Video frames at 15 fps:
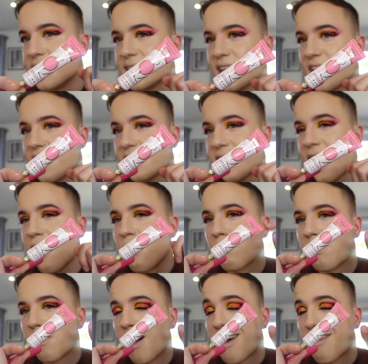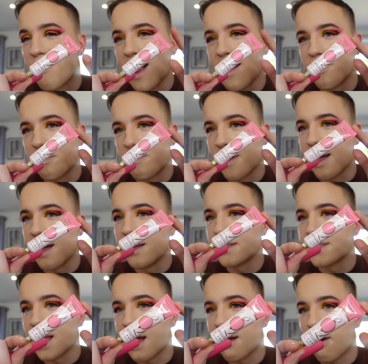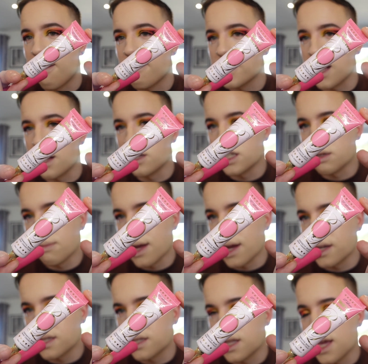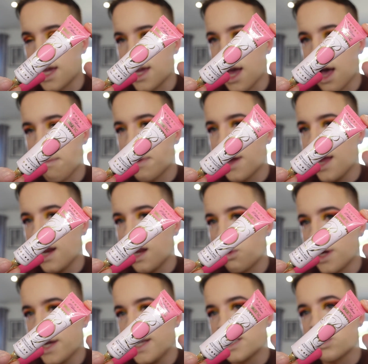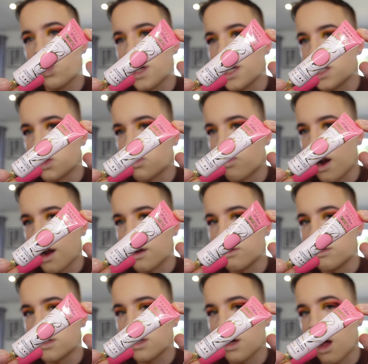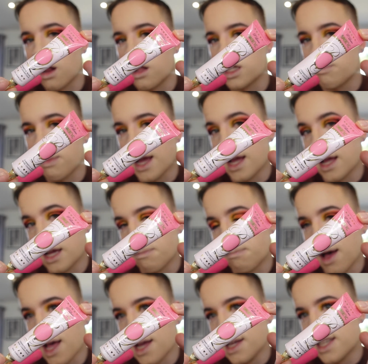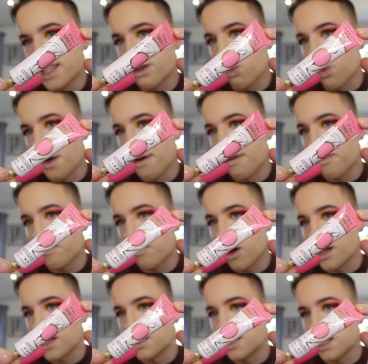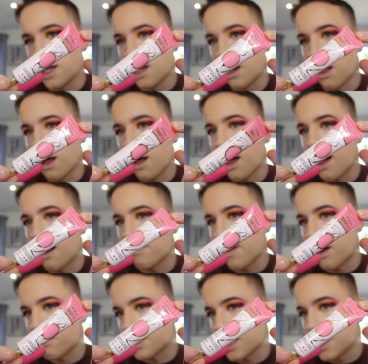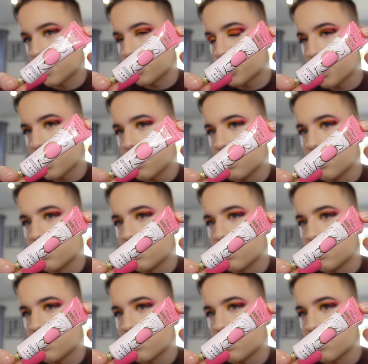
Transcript: so now my favourite bit. So I'm going to mix the P. Louise Winter Rose coloured pink base with my concealer and foundation.